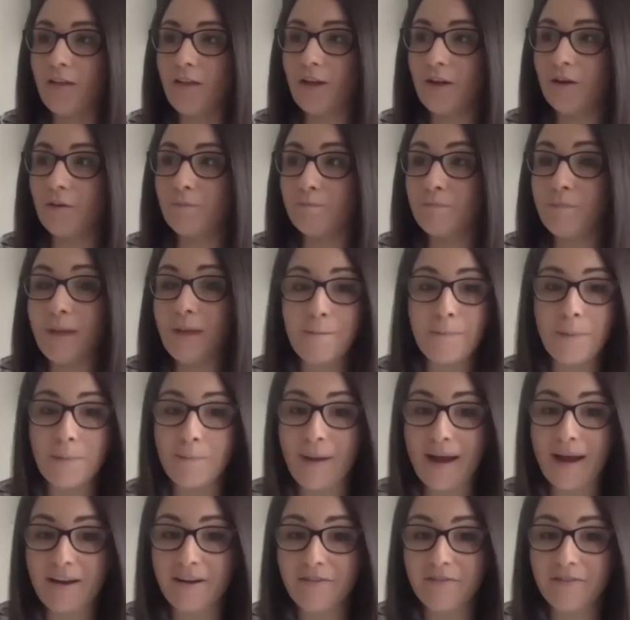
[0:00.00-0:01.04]
Member
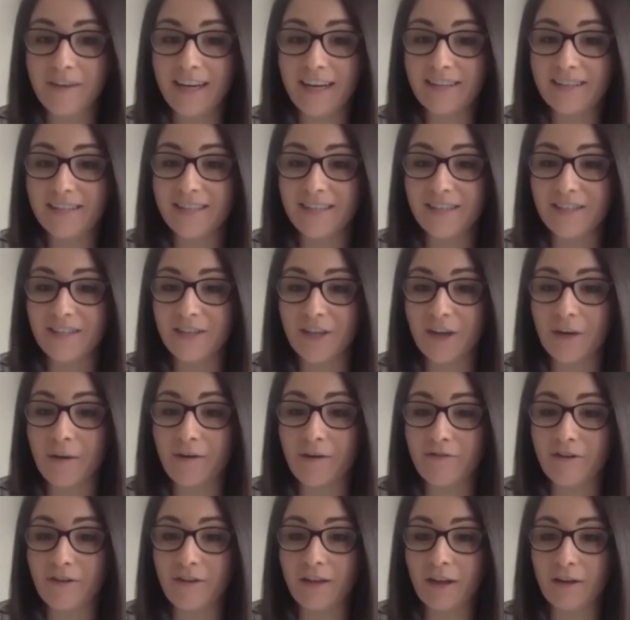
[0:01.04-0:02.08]
benefits, so
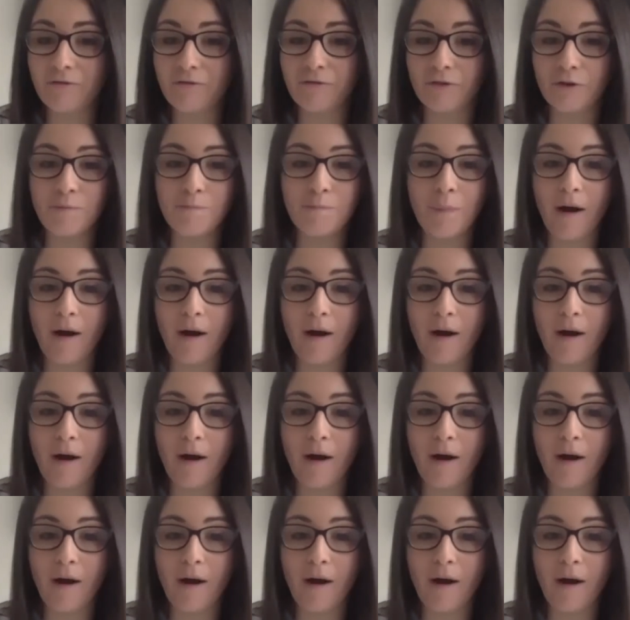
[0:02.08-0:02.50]
everything from